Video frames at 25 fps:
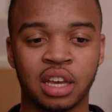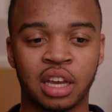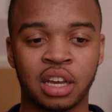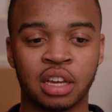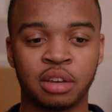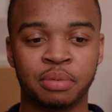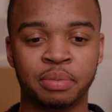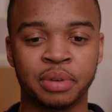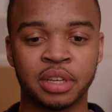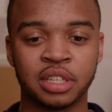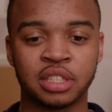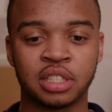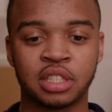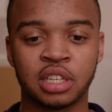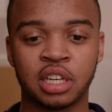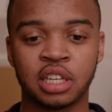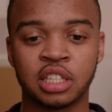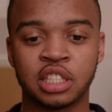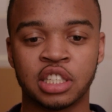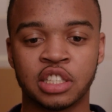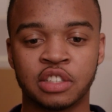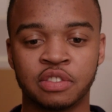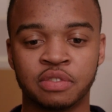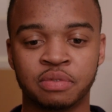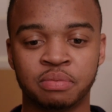I could be
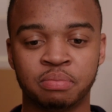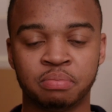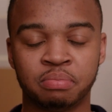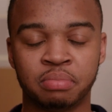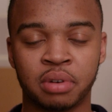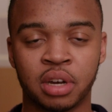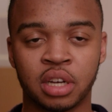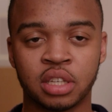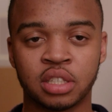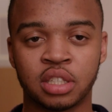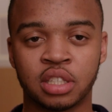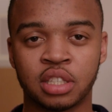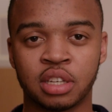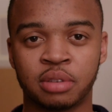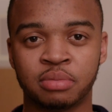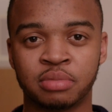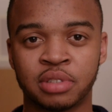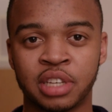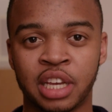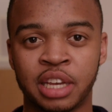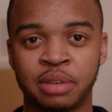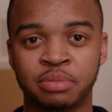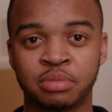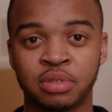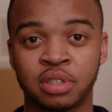assertive, but
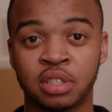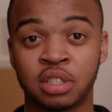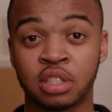sometimes